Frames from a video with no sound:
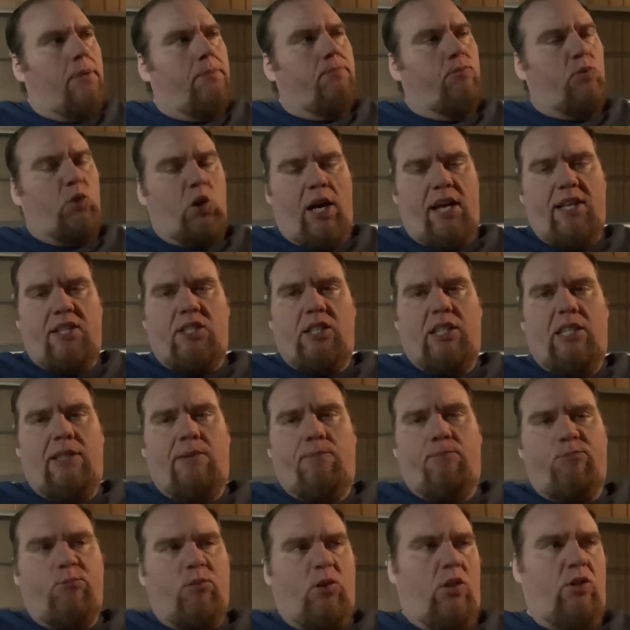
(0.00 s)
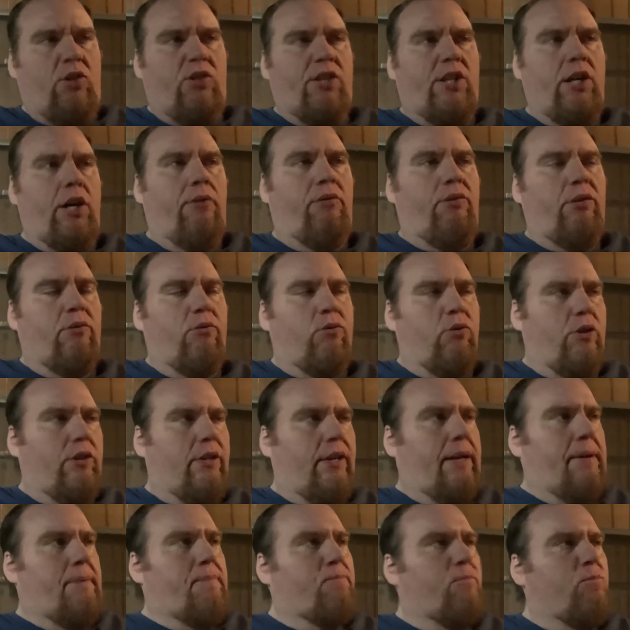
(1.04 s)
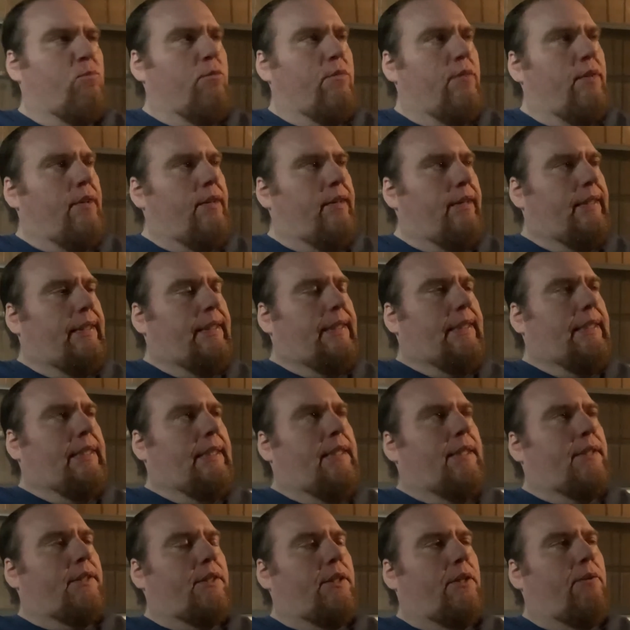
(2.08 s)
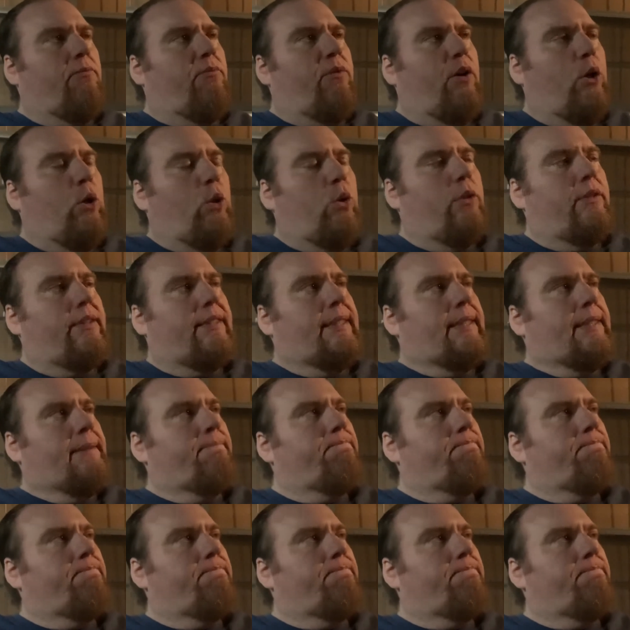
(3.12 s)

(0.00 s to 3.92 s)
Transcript: dressing, or stuffing for some folks.